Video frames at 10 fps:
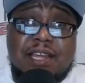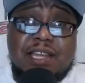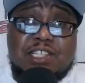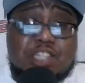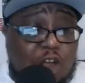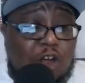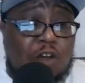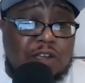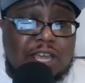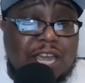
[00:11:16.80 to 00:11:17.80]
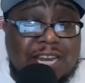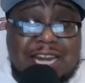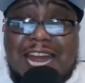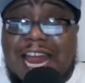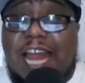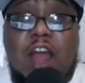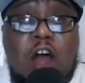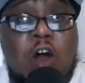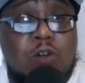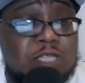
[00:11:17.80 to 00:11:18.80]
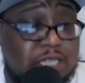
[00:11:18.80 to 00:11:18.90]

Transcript: saw an Atlanta Hawks